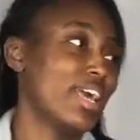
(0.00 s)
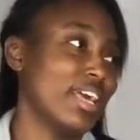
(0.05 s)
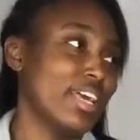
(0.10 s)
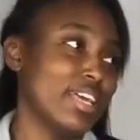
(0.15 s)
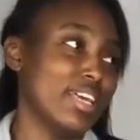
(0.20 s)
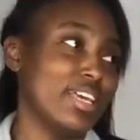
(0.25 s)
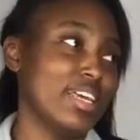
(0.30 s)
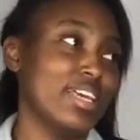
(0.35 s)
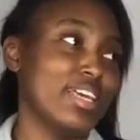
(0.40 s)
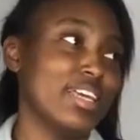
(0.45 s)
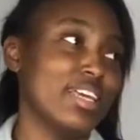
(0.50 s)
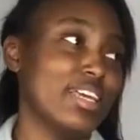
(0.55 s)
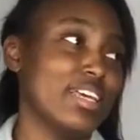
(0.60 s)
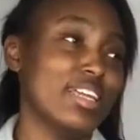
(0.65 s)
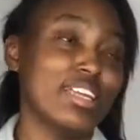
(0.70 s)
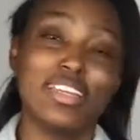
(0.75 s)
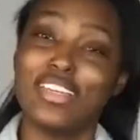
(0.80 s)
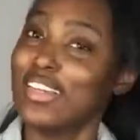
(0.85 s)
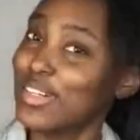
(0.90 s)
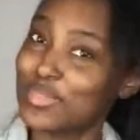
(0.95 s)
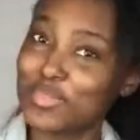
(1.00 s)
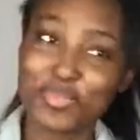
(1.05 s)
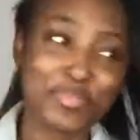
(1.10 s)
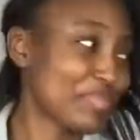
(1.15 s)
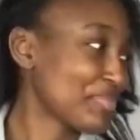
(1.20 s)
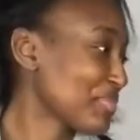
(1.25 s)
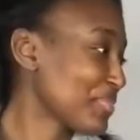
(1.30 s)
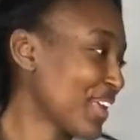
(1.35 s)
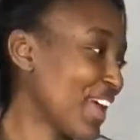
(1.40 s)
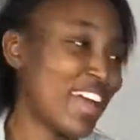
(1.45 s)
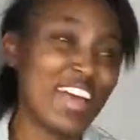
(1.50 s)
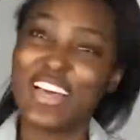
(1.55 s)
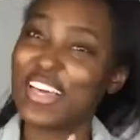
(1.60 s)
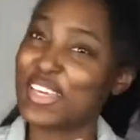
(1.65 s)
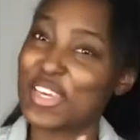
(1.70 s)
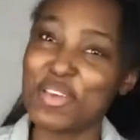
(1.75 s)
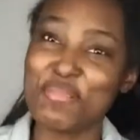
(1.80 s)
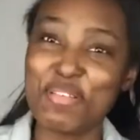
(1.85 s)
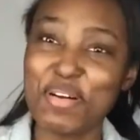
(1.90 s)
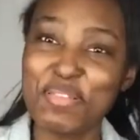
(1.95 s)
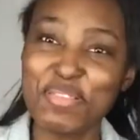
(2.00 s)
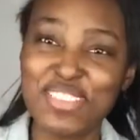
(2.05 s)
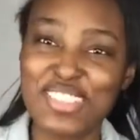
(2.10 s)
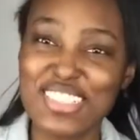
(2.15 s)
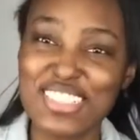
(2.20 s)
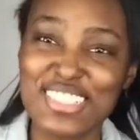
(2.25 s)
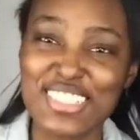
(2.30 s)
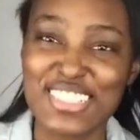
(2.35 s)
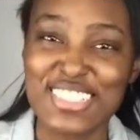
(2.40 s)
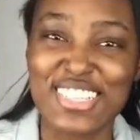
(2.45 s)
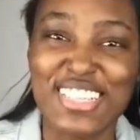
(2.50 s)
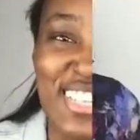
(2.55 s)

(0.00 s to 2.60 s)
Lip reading: And yeah, keep up with Chinza.